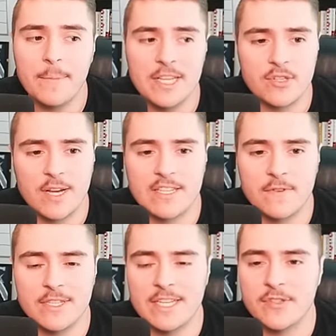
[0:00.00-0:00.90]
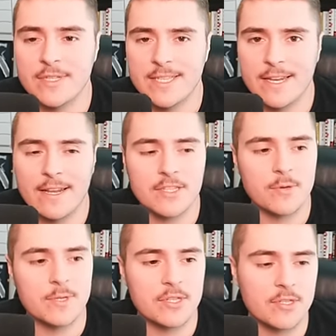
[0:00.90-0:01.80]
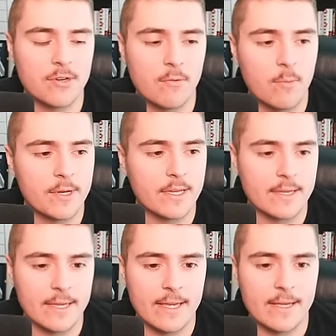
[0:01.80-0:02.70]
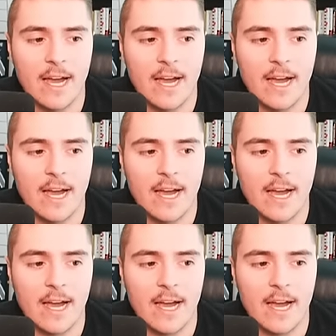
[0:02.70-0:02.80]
many transfers interested in us, so we just took what we can get,